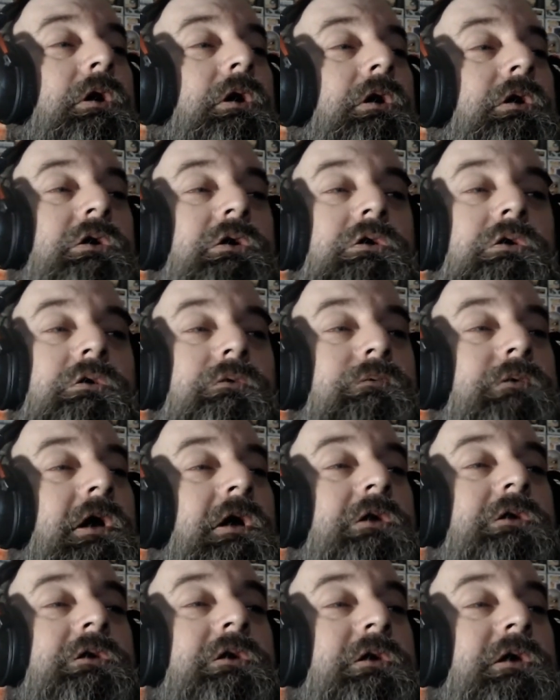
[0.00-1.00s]
you've got
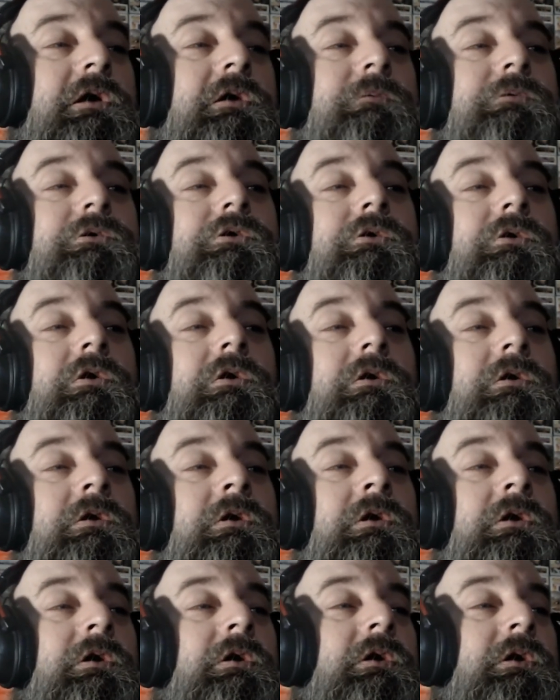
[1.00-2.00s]
the names wrong.
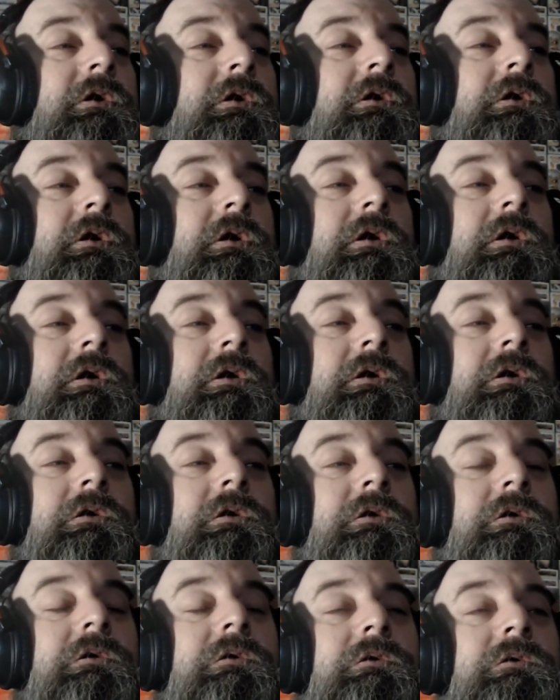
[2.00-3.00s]
And,
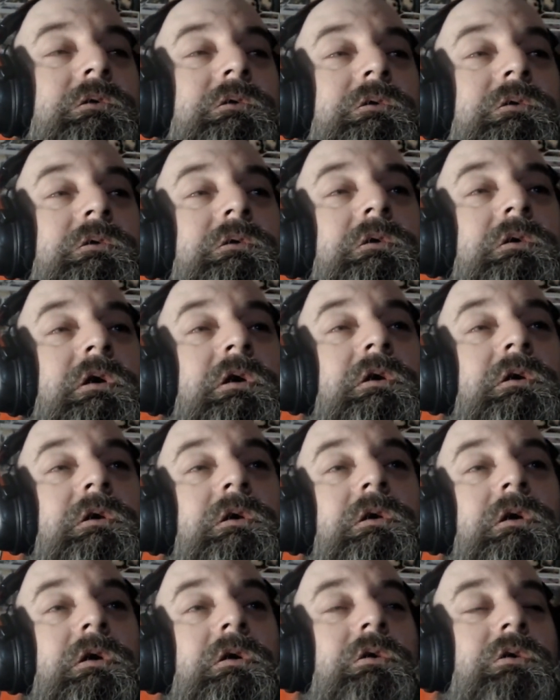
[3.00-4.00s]
yeah, I
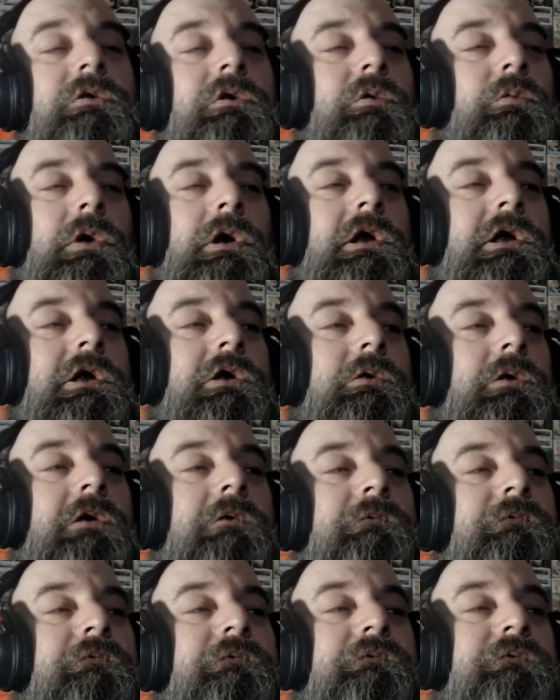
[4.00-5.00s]
don't know why you have
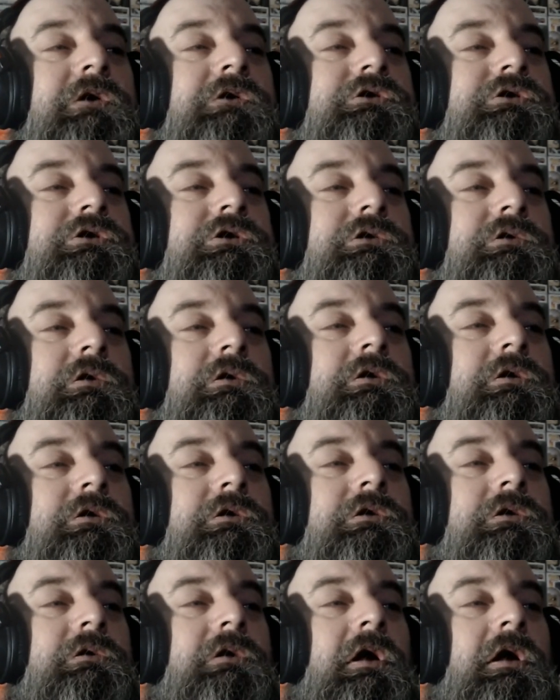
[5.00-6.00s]
feature under
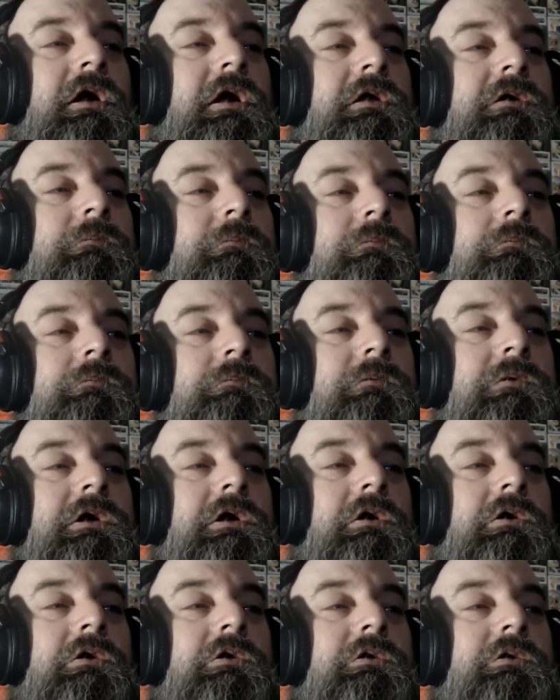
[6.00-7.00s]
Adam
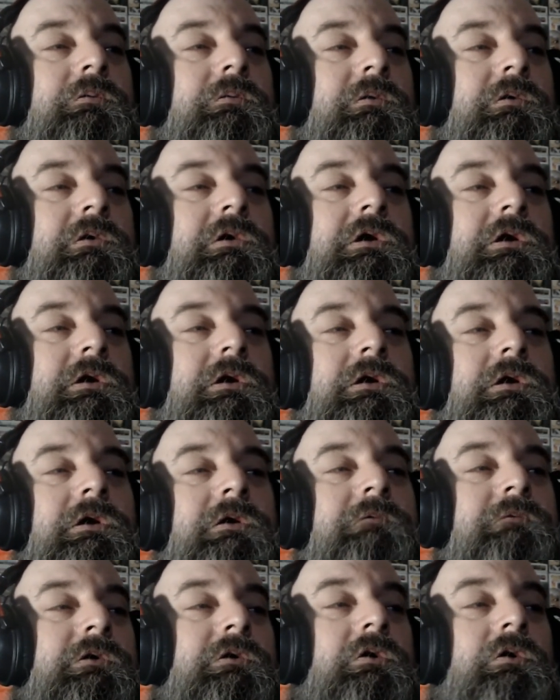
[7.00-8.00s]
Calhoun. He did a
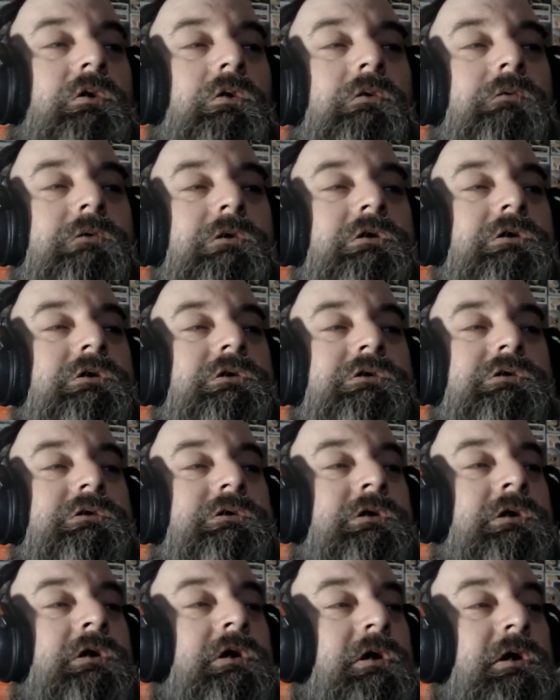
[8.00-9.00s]
whole verse.
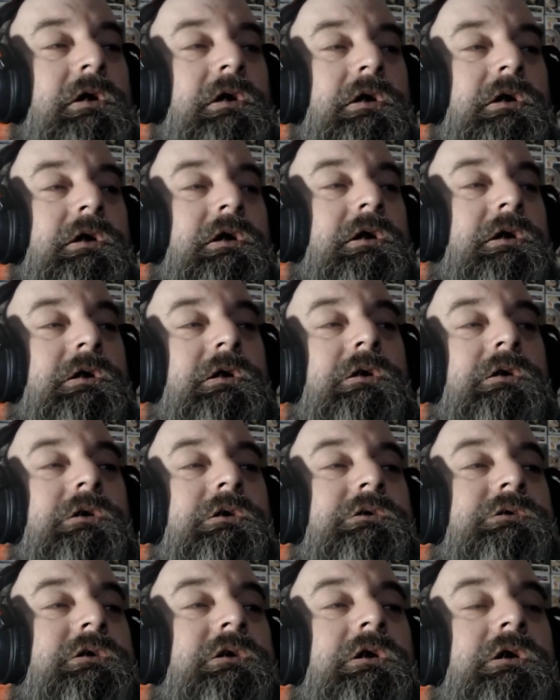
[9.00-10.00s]
He did his
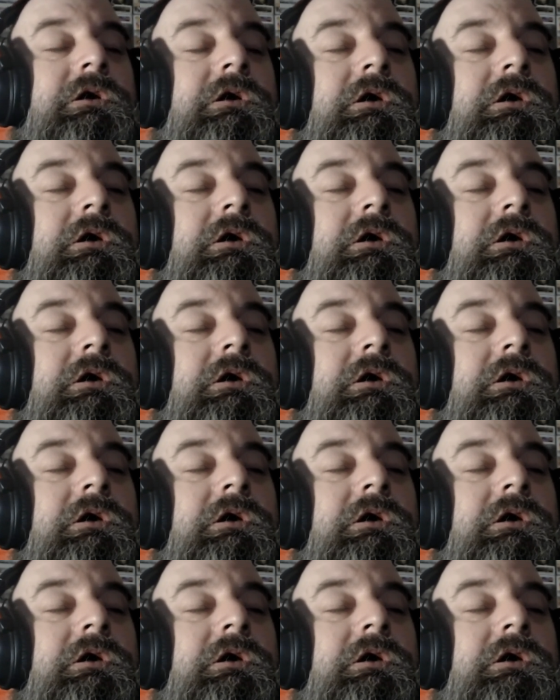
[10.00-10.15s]
thing.